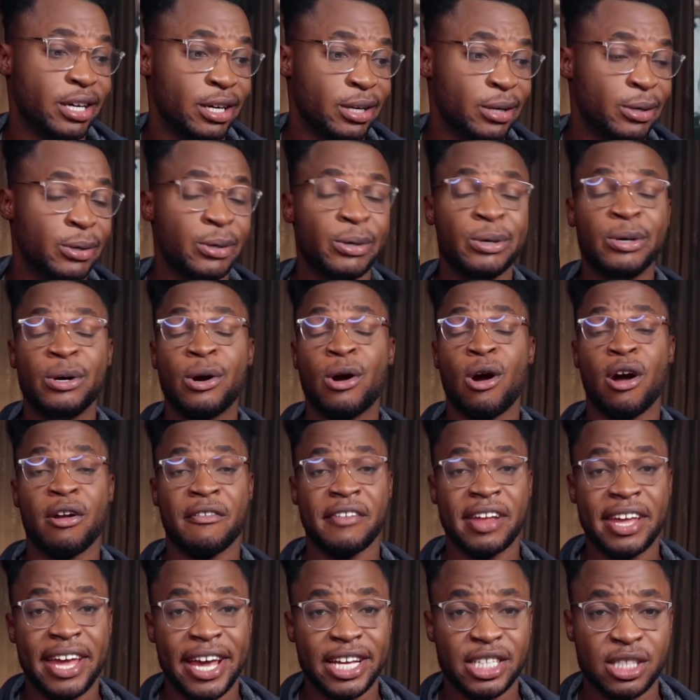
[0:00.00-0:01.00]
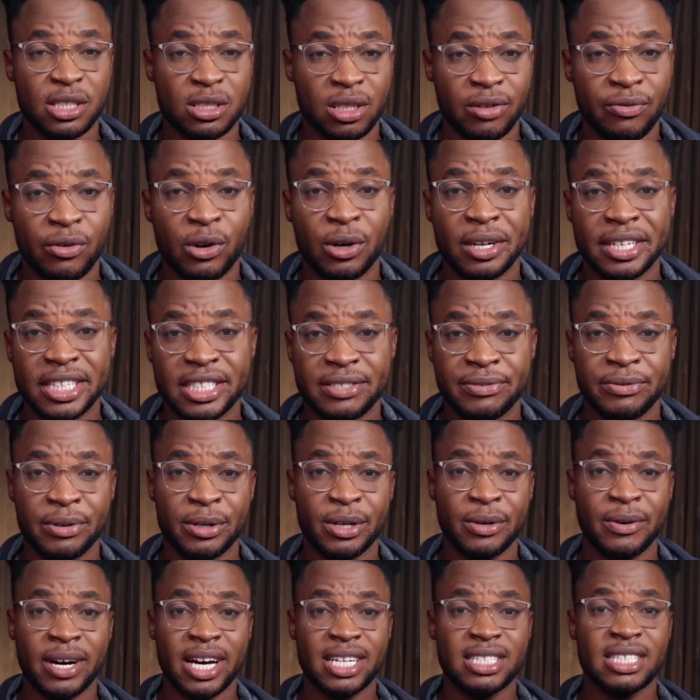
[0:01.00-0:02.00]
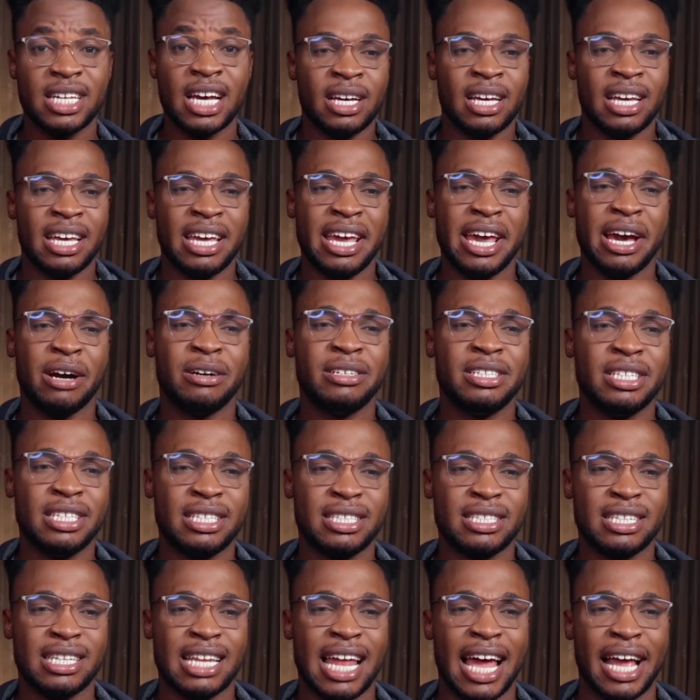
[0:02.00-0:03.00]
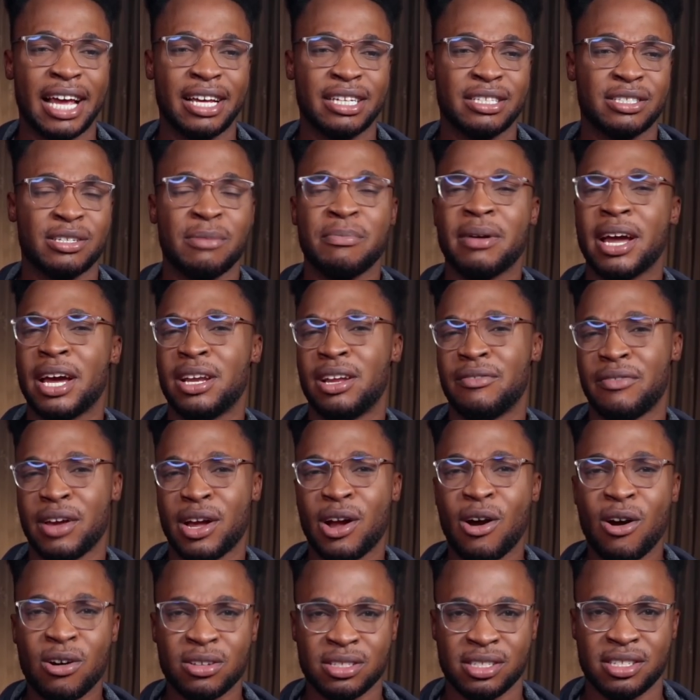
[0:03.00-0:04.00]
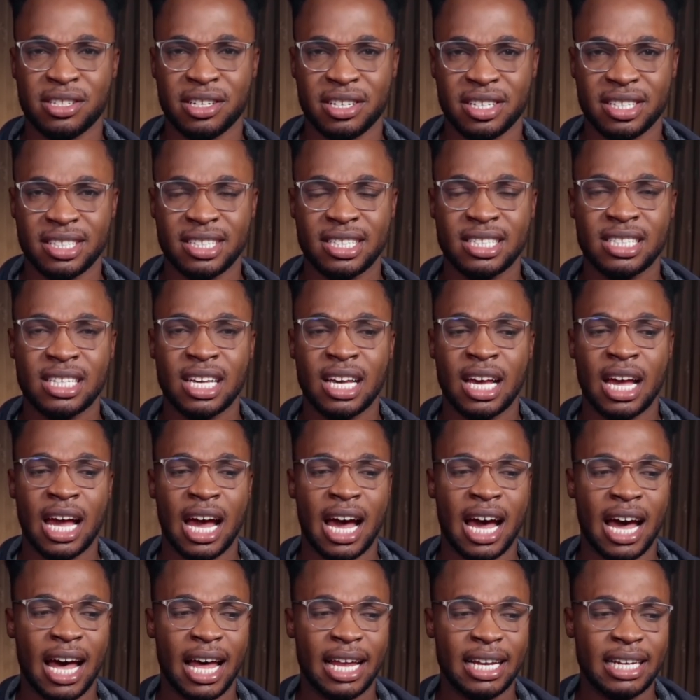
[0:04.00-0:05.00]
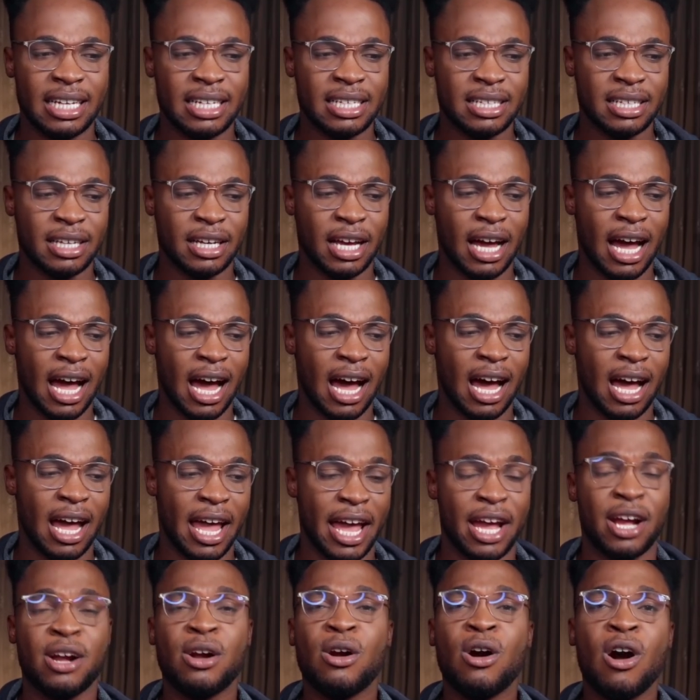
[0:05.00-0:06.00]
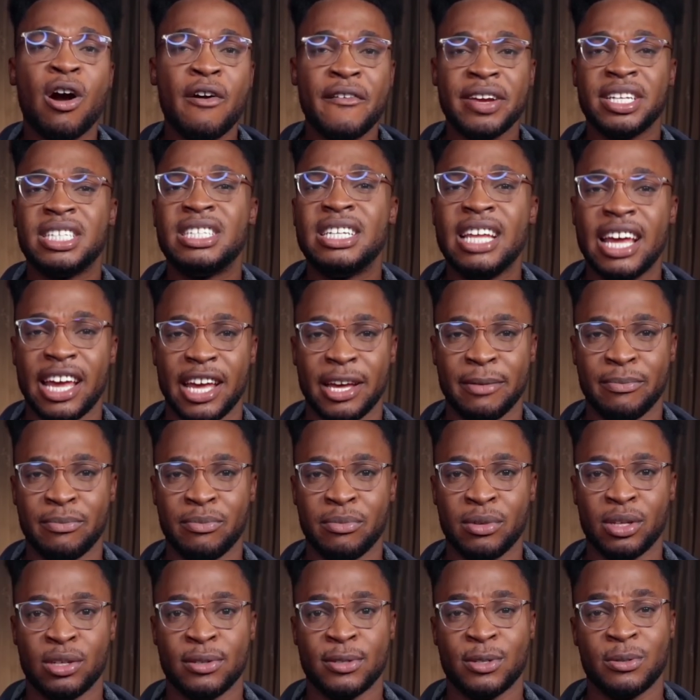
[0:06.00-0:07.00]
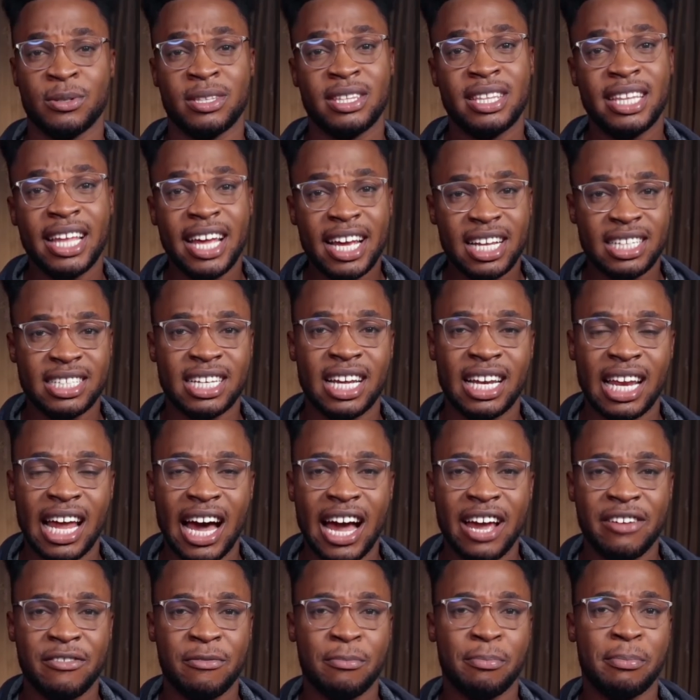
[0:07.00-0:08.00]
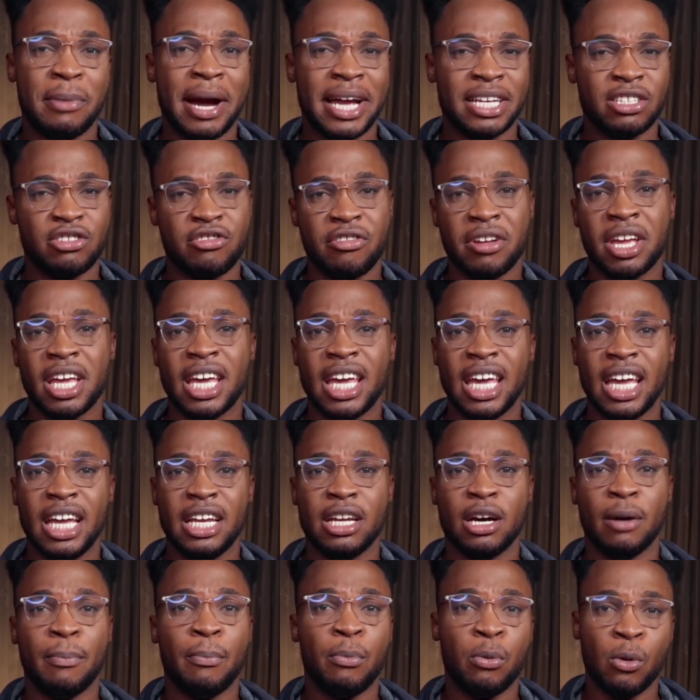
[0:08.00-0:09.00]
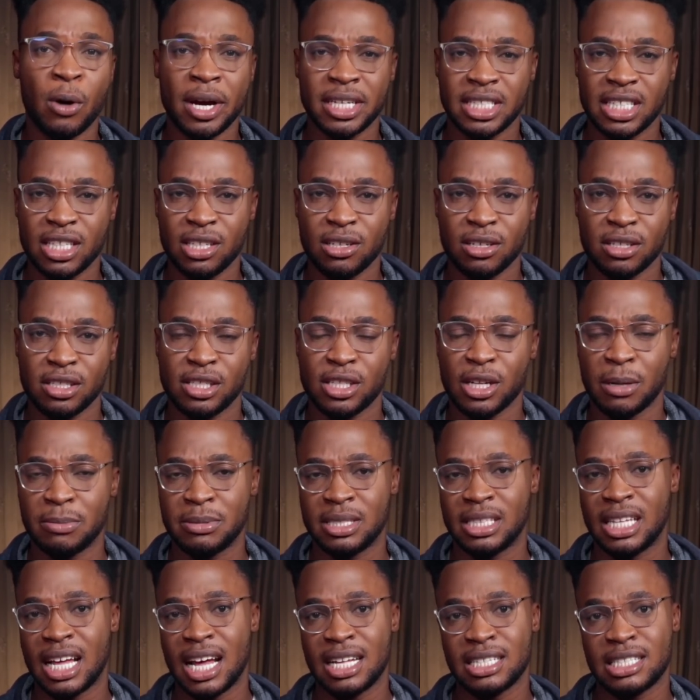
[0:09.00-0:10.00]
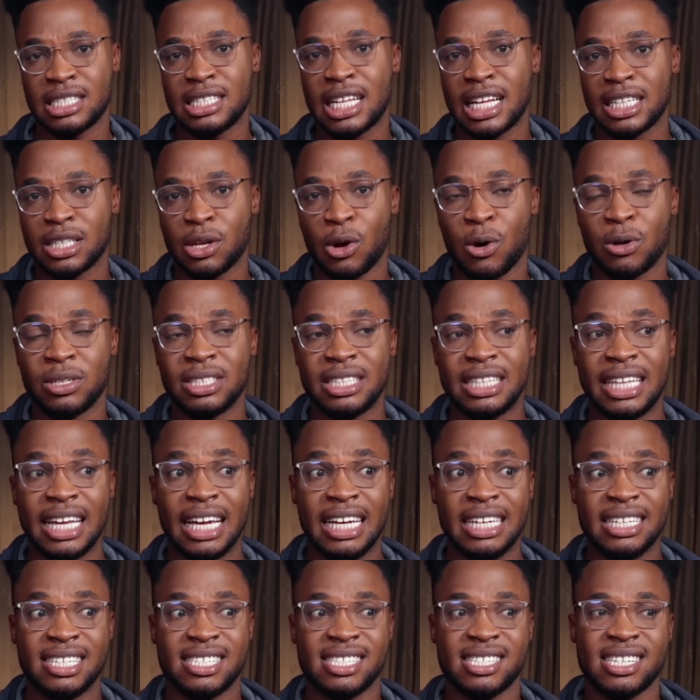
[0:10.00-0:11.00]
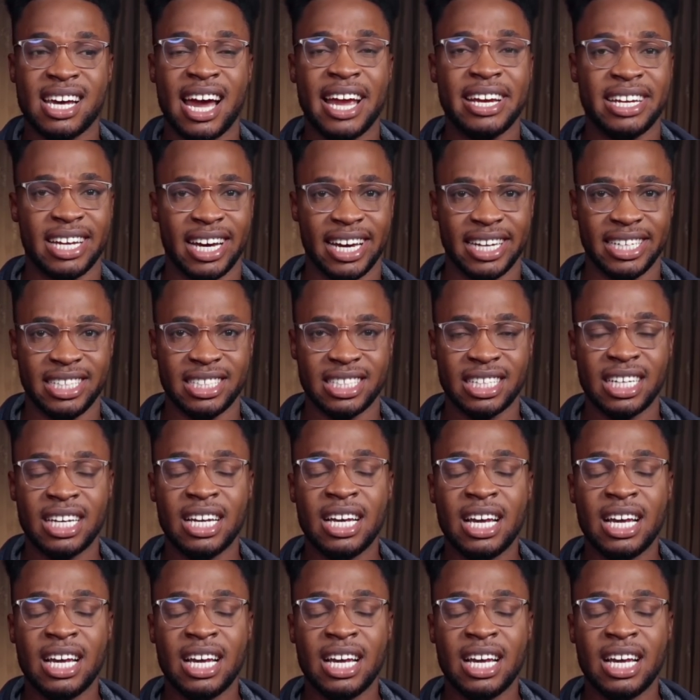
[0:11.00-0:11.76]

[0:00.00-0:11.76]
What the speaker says: a whole congregation of all his followers. He held it like some kind of a concert and encouraged them to take their life by drinking a poisonous substance that contained cyanide.